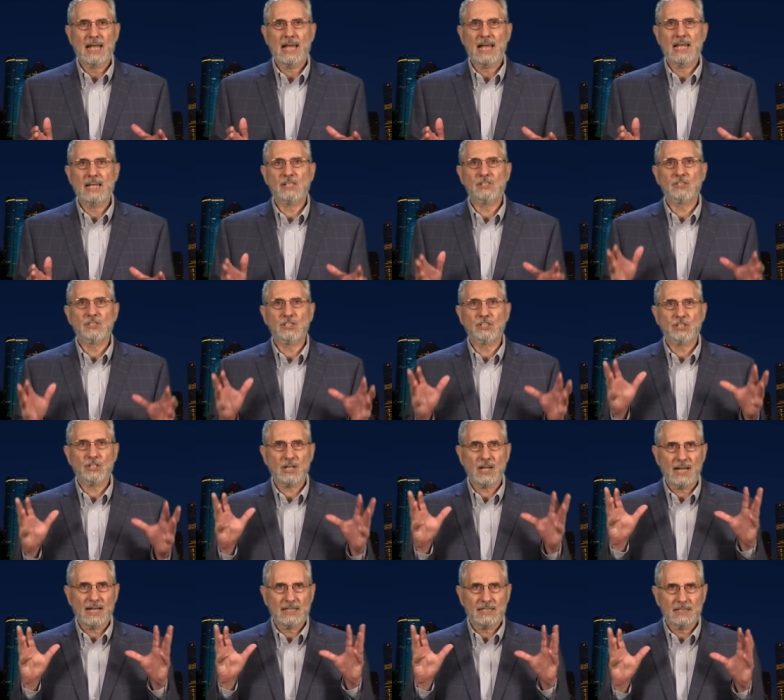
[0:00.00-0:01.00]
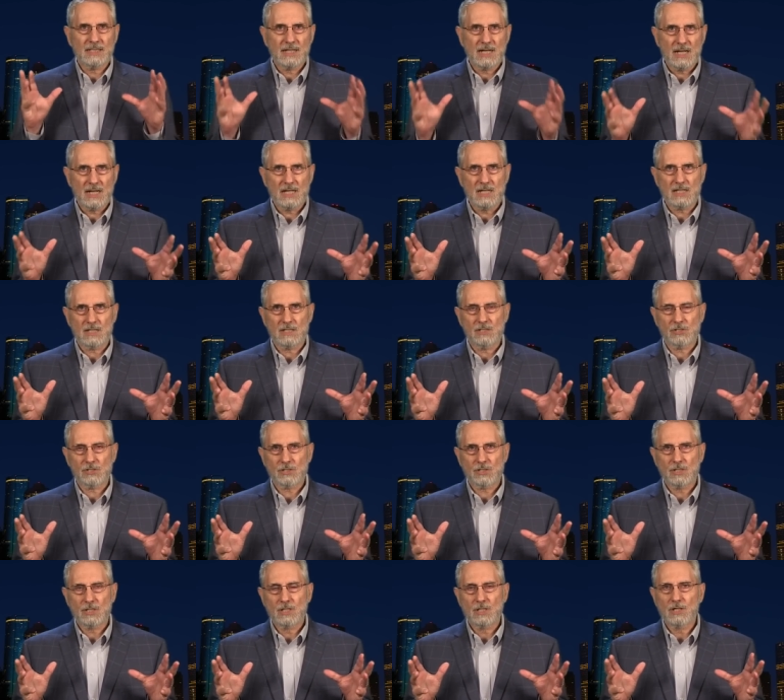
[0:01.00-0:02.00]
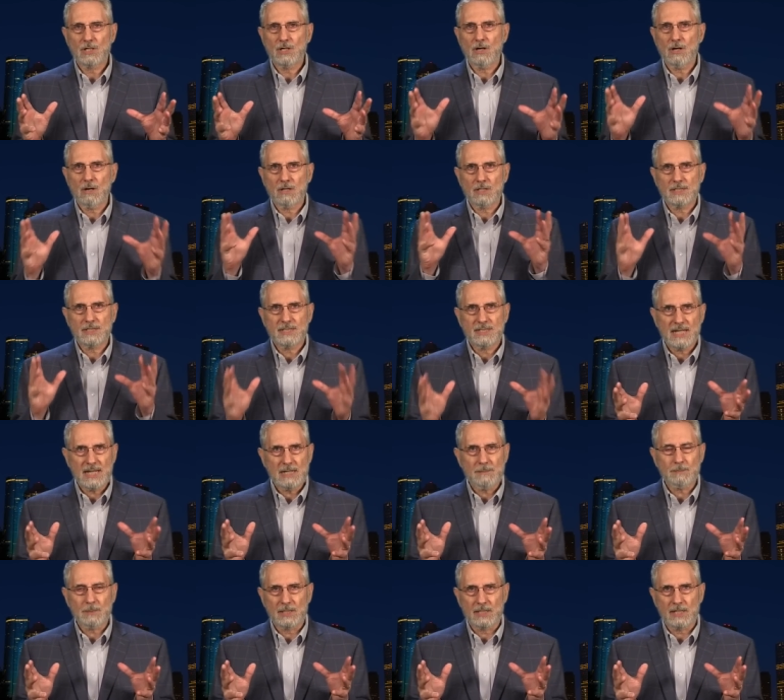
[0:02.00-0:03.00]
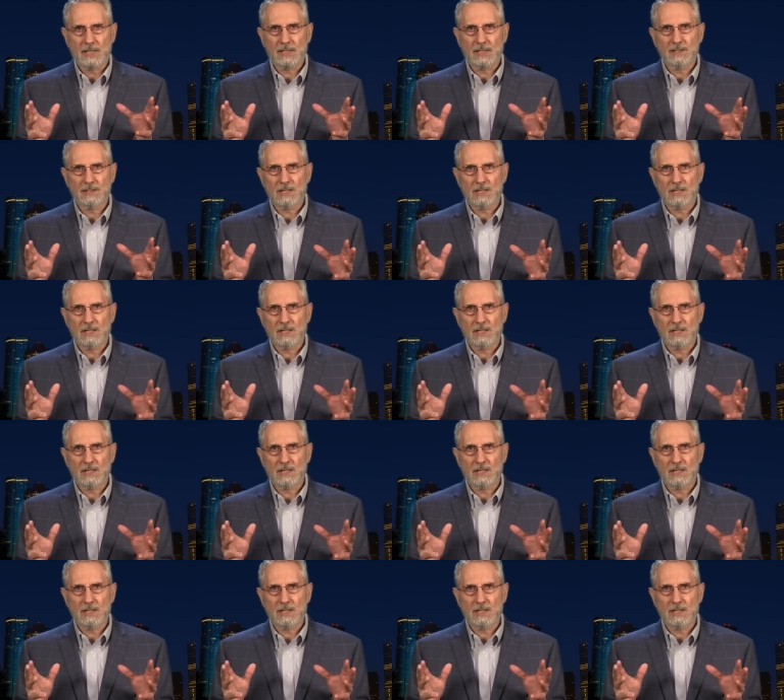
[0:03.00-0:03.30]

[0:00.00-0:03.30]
as the Chinese are deepening